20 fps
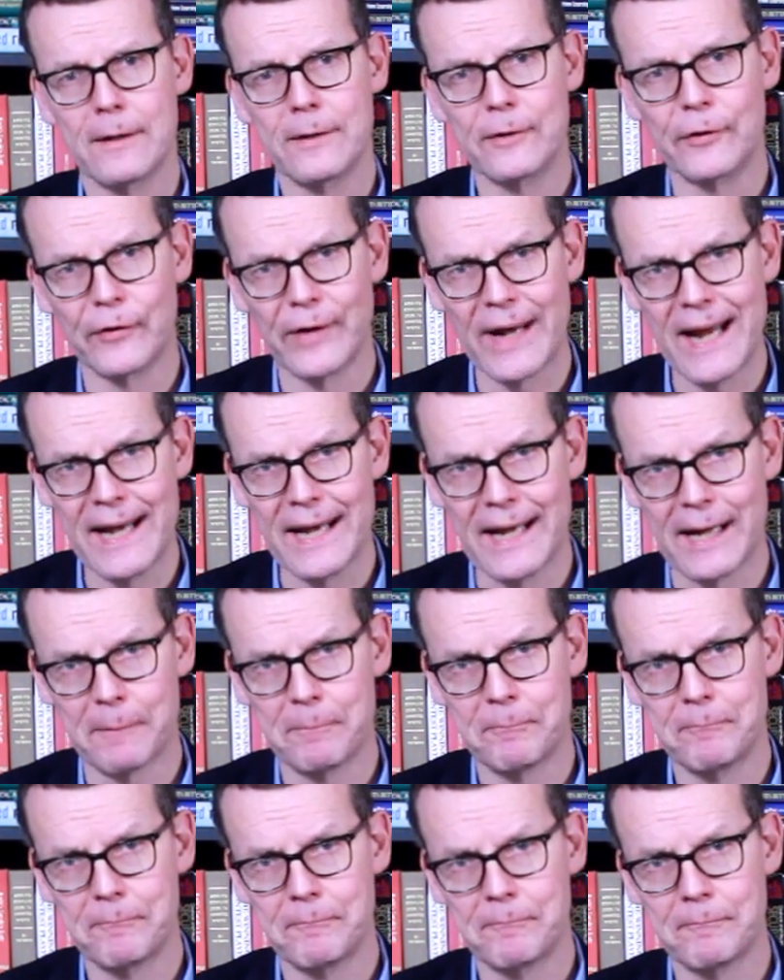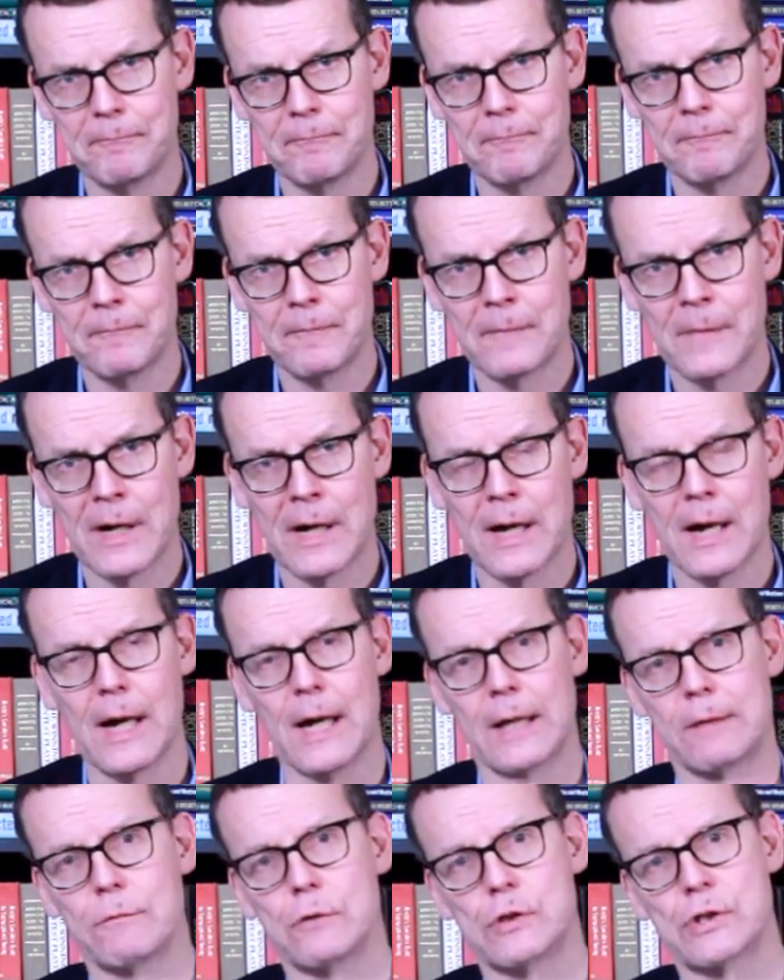ready
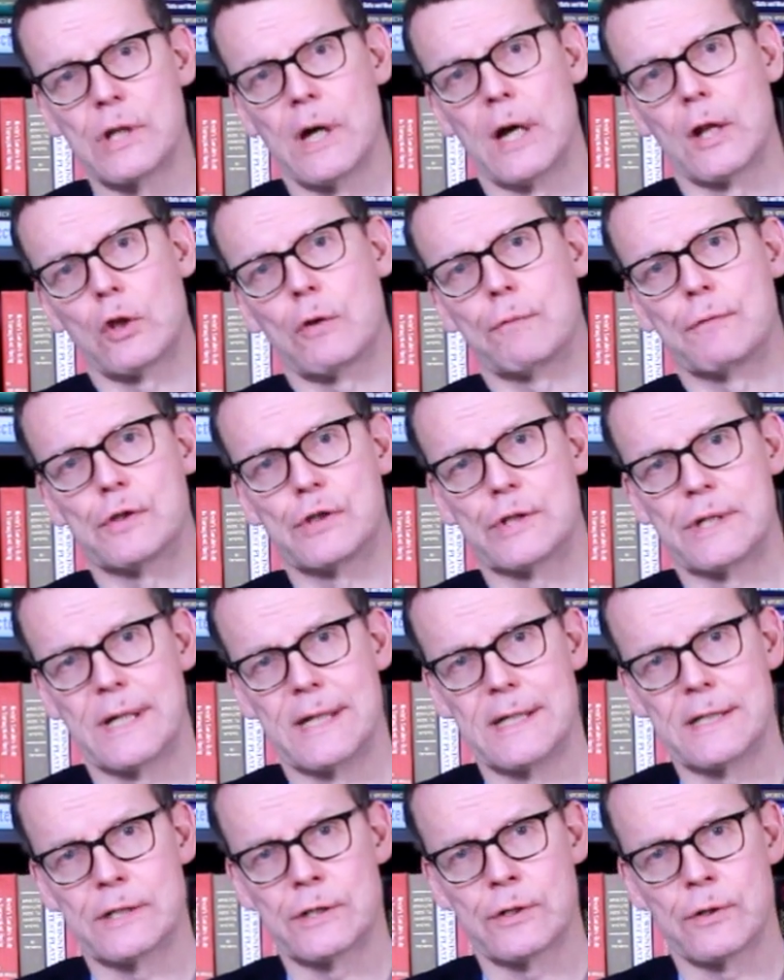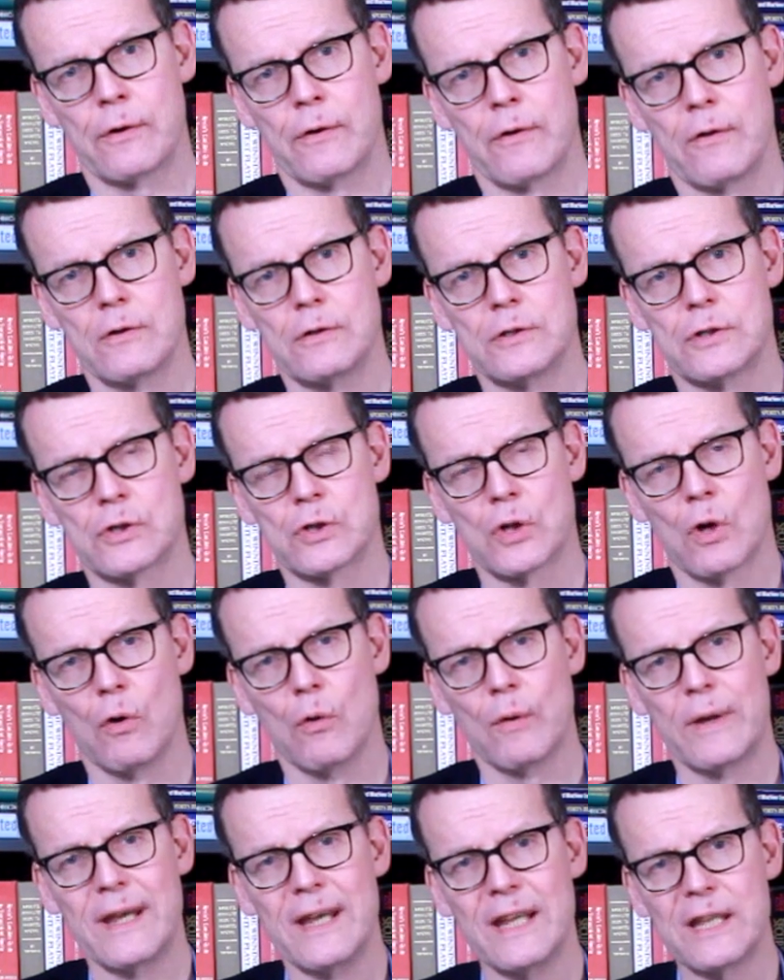at the start of the season.
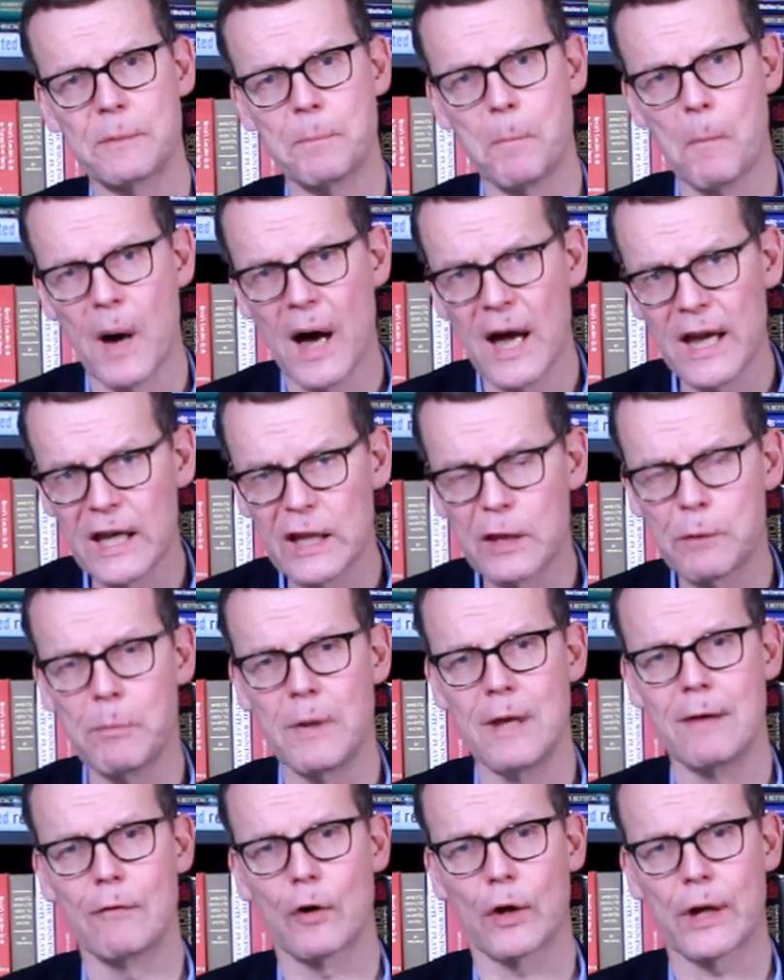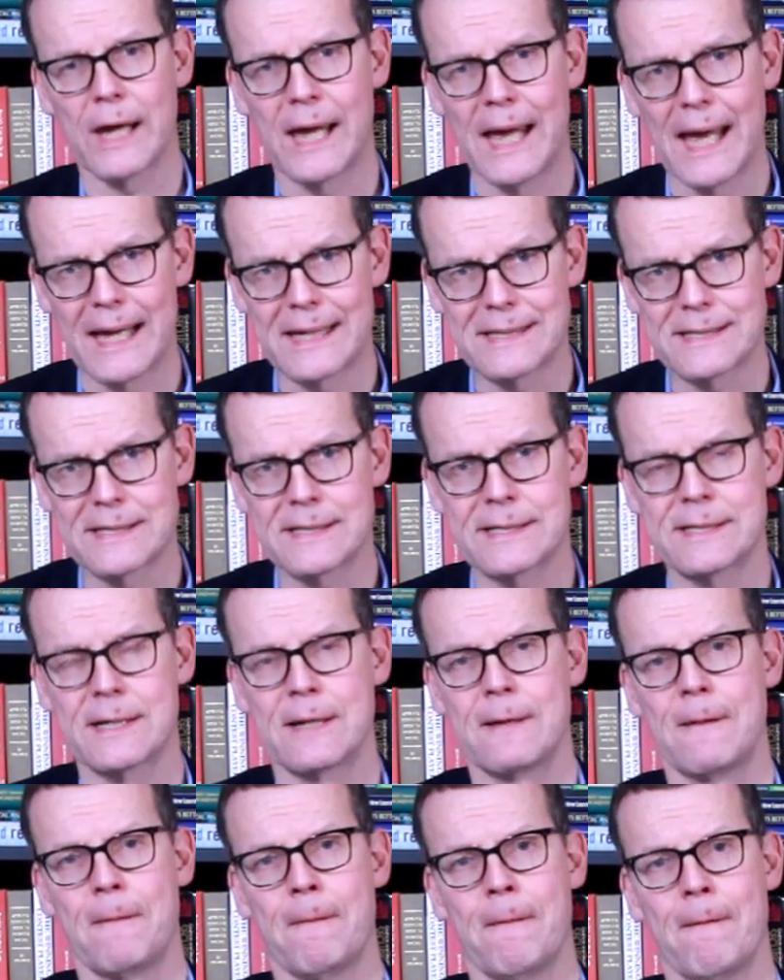So it might be the case
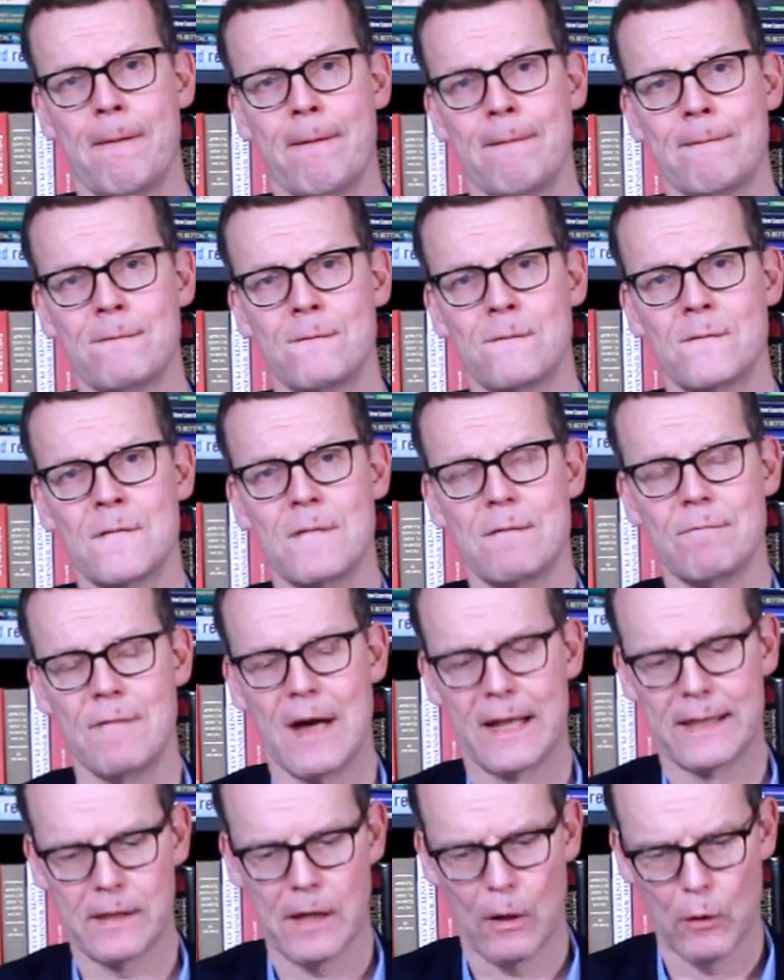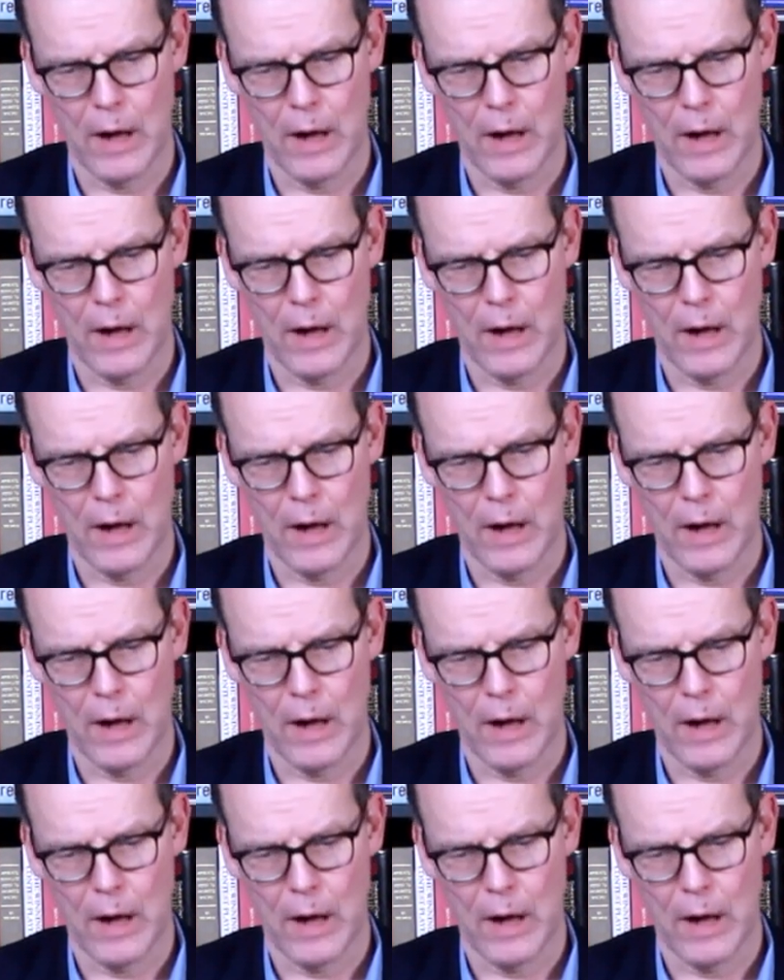that